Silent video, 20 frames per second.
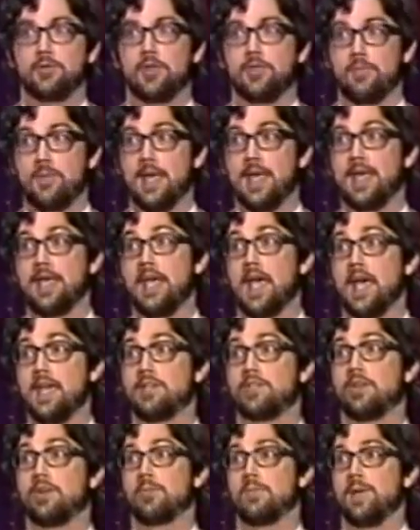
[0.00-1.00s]
with me
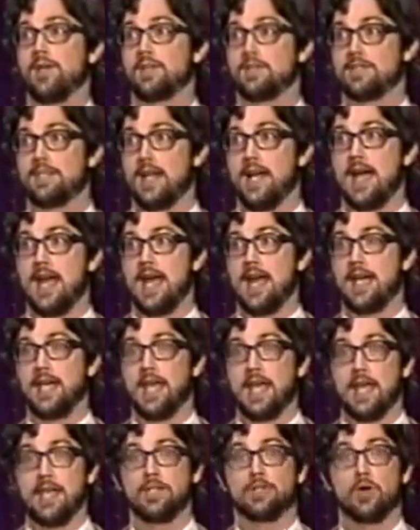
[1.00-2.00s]
and took me
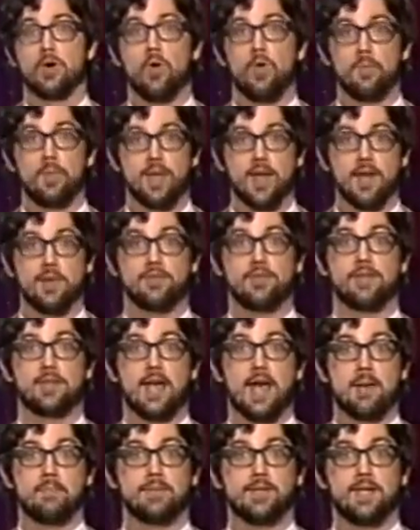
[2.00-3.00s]
aside and told me I was
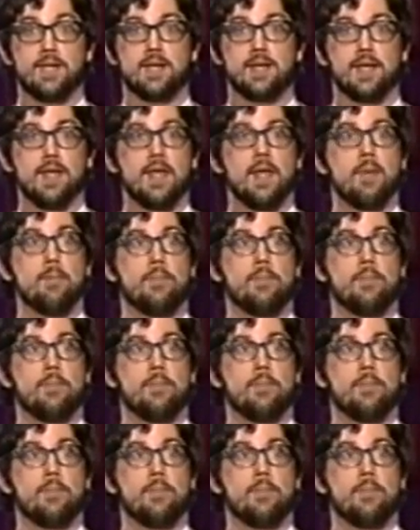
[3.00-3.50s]
adopted,